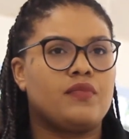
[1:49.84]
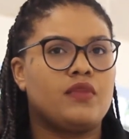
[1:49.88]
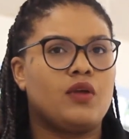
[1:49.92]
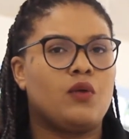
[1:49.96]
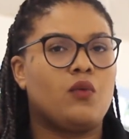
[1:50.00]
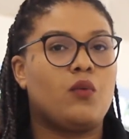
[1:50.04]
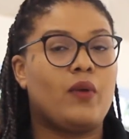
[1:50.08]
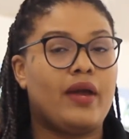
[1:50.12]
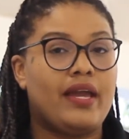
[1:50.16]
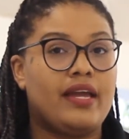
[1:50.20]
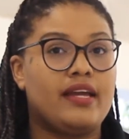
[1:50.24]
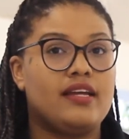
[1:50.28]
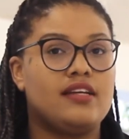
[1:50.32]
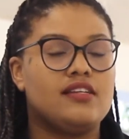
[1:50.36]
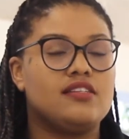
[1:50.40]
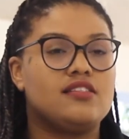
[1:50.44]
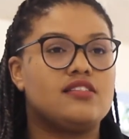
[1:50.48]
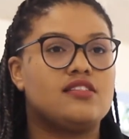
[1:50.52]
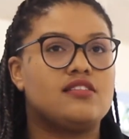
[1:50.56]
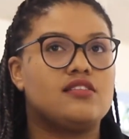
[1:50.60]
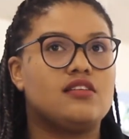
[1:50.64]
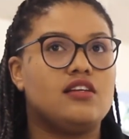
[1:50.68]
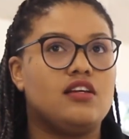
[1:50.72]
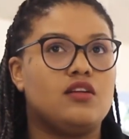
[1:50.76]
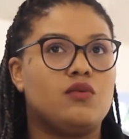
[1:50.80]

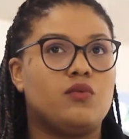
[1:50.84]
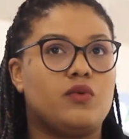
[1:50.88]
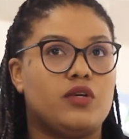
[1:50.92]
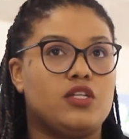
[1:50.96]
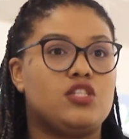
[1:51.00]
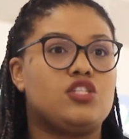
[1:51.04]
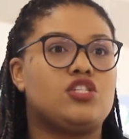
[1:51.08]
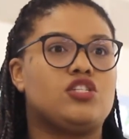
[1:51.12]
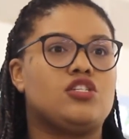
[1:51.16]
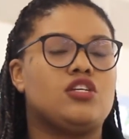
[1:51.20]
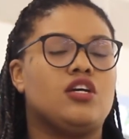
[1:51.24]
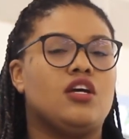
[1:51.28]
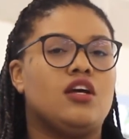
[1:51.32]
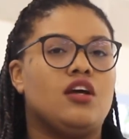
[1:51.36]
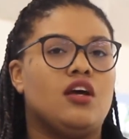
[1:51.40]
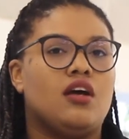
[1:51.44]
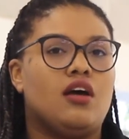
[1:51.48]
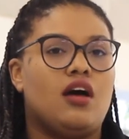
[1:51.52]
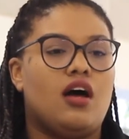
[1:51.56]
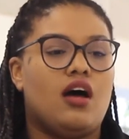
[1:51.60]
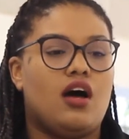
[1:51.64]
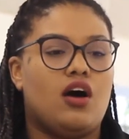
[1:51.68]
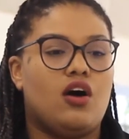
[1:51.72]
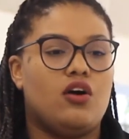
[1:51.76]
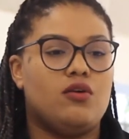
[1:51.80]
ways in which
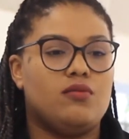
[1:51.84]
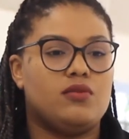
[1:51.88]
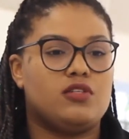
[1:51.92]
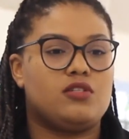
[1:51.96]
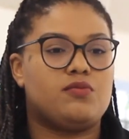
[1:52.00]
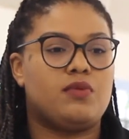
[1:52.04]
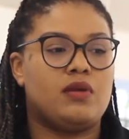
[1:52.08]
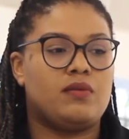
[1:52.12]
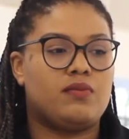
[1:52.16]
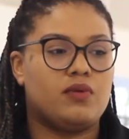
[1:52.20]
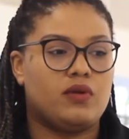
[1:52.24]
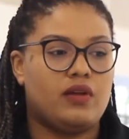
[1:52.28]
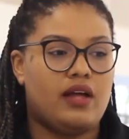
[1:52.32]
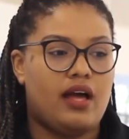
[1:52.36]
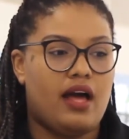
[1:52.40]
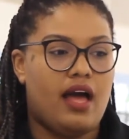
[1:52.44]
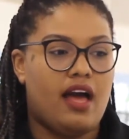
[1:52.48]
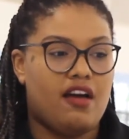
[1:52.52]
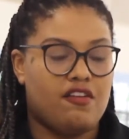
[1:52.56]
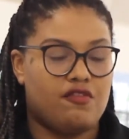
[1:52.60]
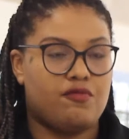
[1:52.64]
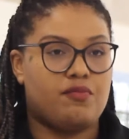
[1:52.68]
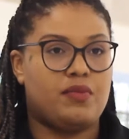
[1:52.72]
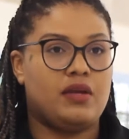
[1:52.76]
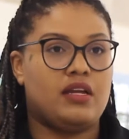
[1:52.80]
homeless people
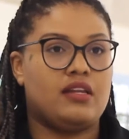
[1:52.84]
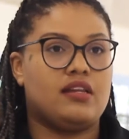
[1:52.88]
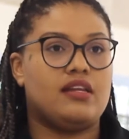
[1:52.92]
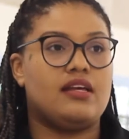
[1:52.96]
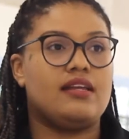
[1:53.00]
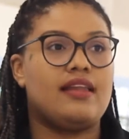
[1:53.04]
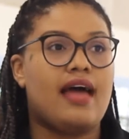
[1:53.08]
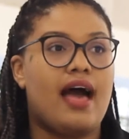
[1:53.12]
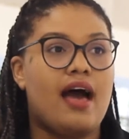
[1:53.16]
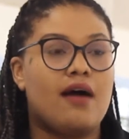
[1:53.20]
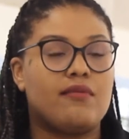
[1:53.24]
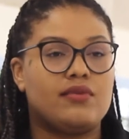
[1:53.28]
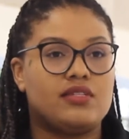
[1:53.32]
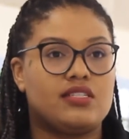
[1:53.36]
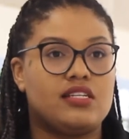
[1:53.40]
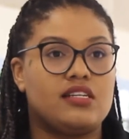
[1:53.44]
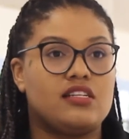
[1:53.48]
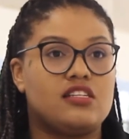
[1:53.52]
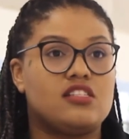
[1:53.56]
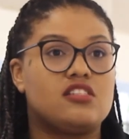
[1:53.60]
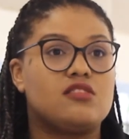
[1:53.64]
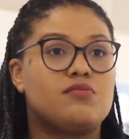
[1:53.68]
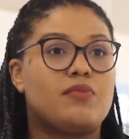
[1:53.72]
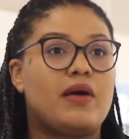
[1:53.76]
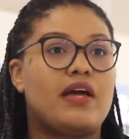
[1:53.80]
have been
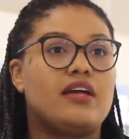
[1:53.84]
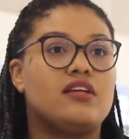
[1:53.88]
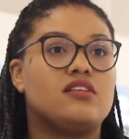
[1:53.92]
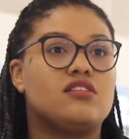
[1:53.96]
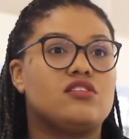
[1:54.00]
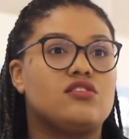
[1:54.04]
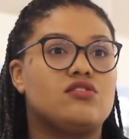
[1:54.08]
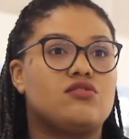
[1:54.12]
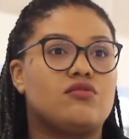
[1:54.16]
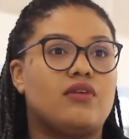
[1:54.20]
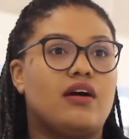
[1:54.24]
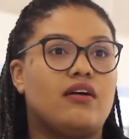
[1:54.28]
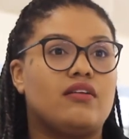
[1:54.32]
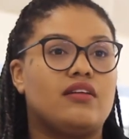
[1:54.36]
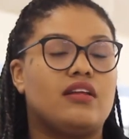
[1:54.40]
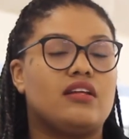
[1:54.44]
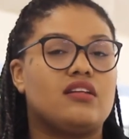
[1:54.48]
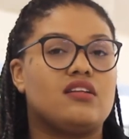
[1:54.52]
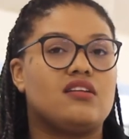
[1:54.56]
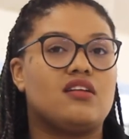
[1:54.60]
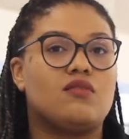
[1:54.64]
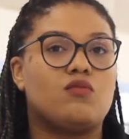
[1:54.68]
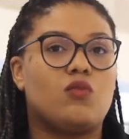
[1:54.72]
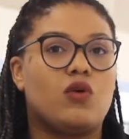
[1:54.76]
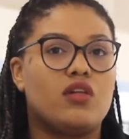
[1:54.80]
inhabiting space throughout London and